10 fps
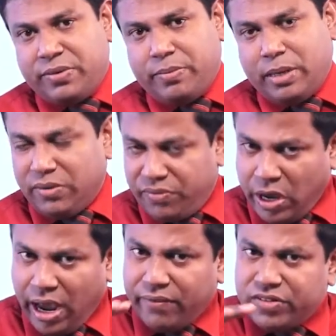But if you
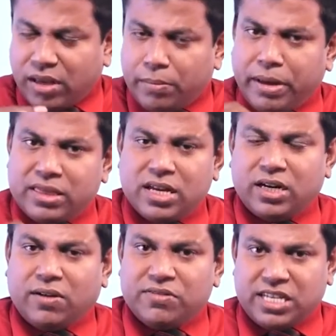have some method
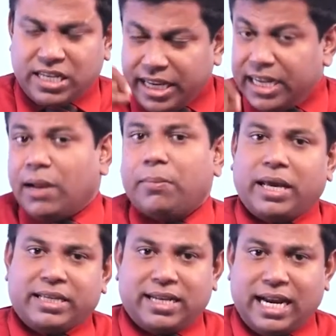of setting it up
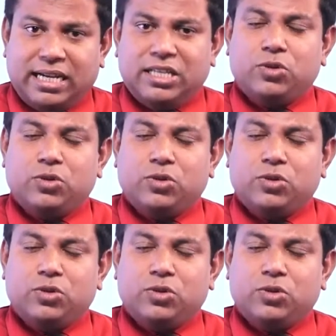like that, at least